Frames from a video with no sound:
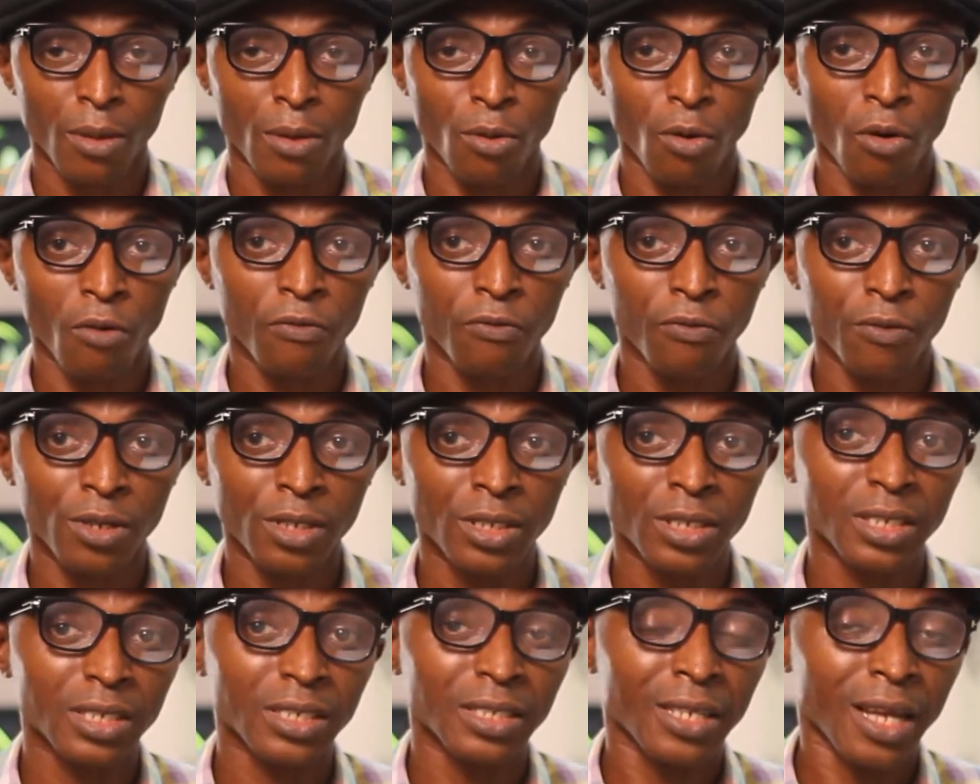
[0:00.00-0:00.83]
of
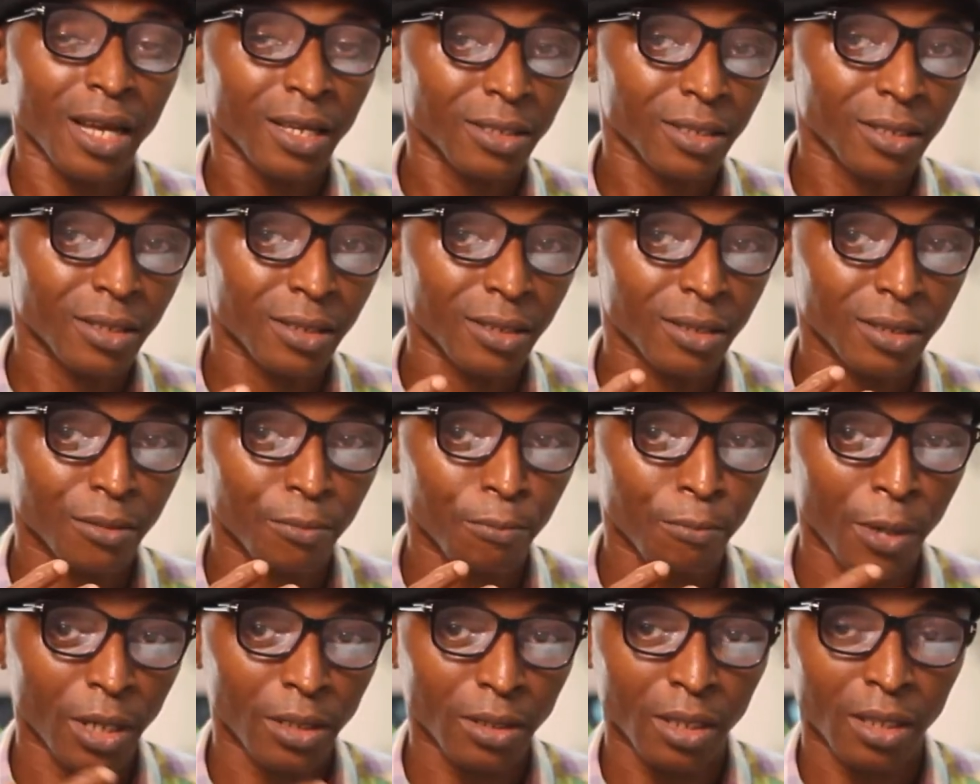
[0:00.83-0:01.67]
which that
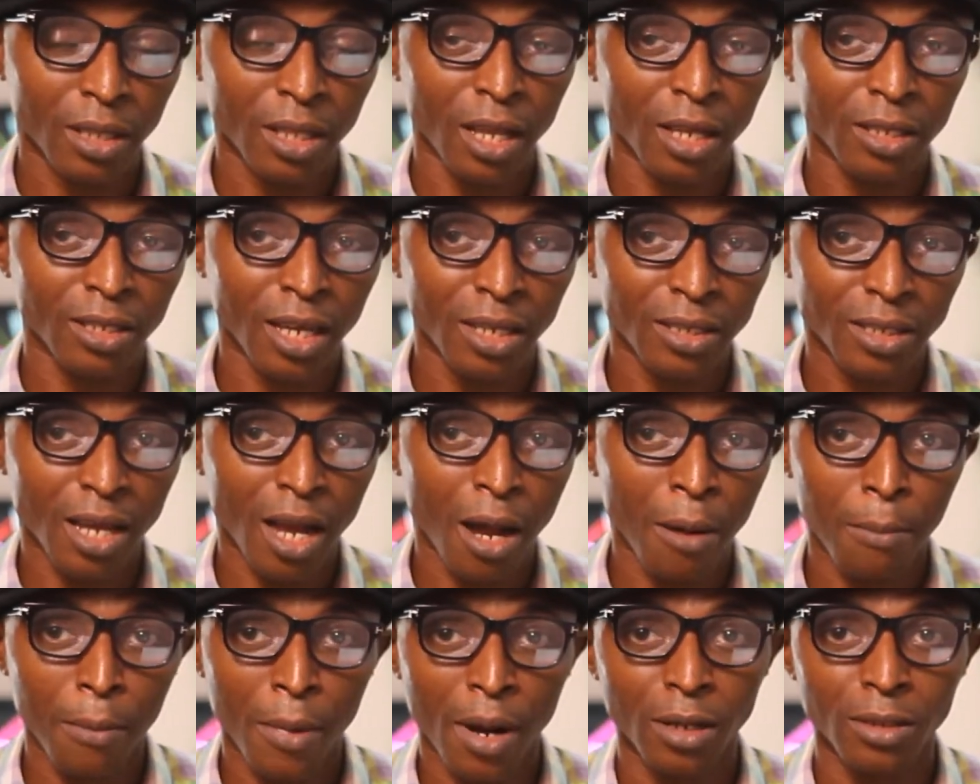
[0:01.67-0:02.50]
particular that
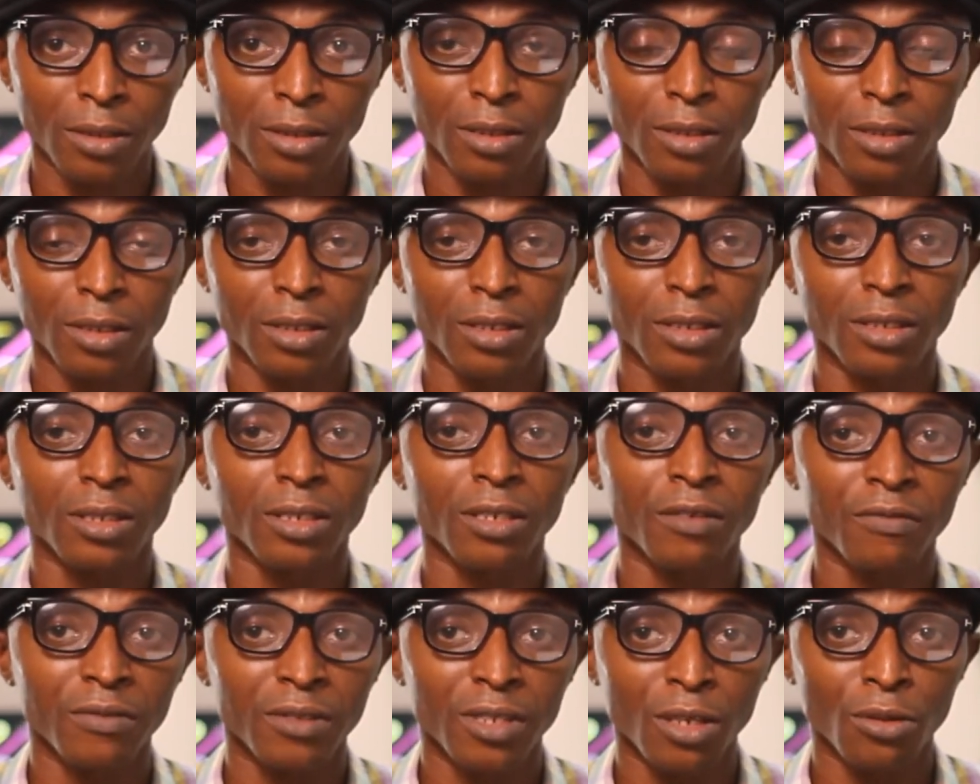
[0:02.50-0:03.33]
amount is
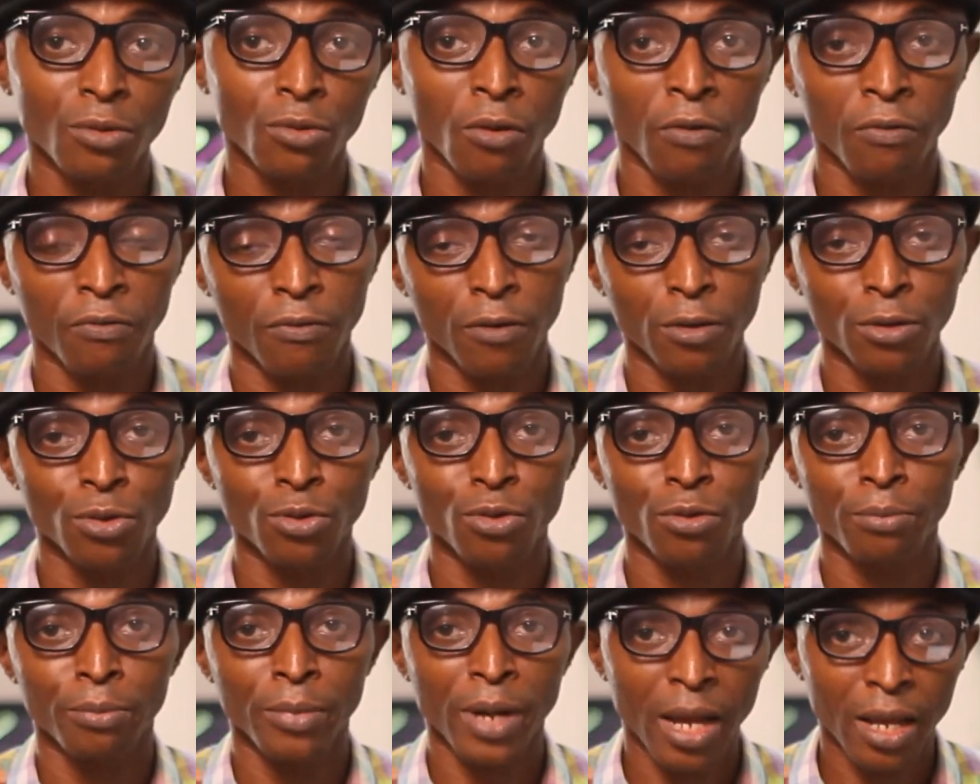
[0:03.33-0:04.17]
even enough for you
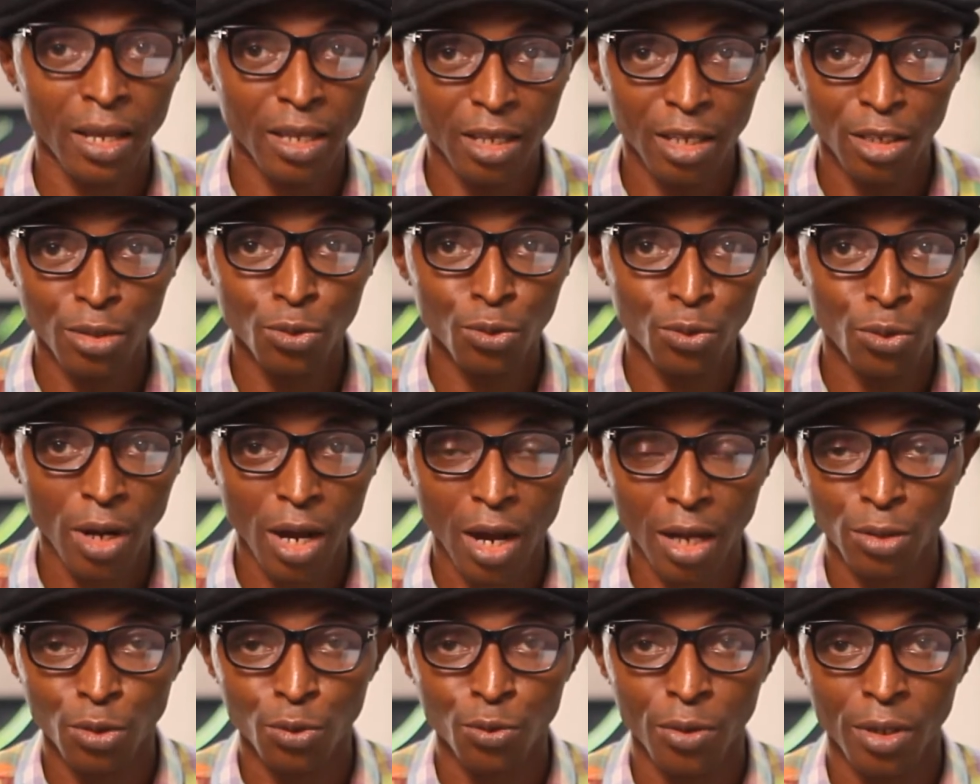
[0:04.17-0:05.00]
to buy a new
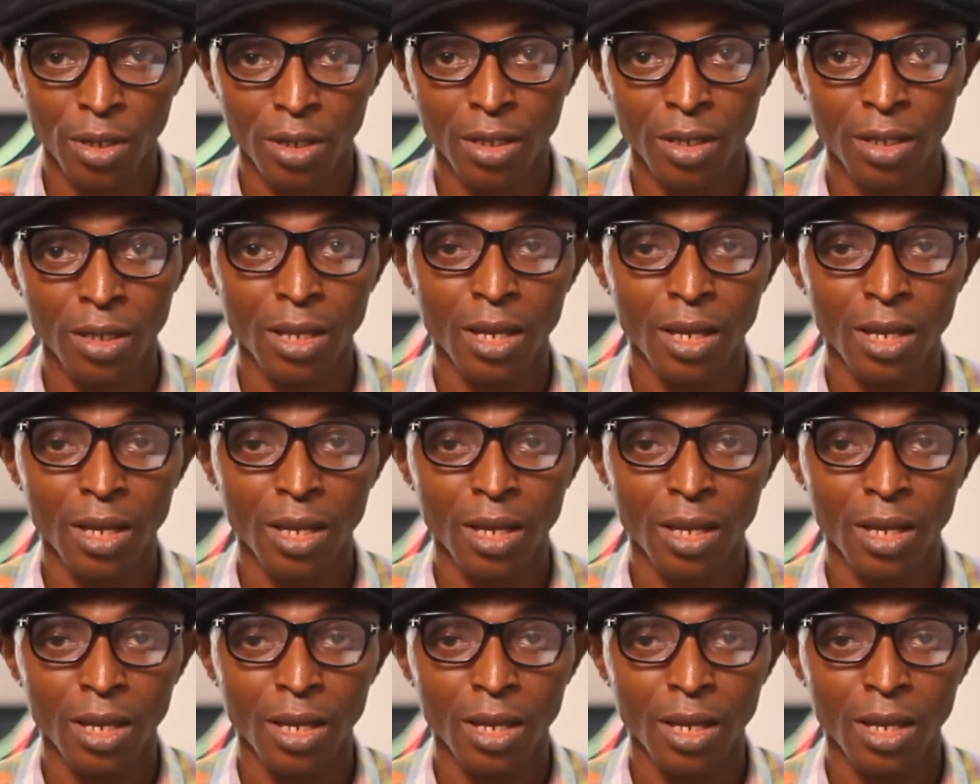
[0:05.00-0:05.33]
hardware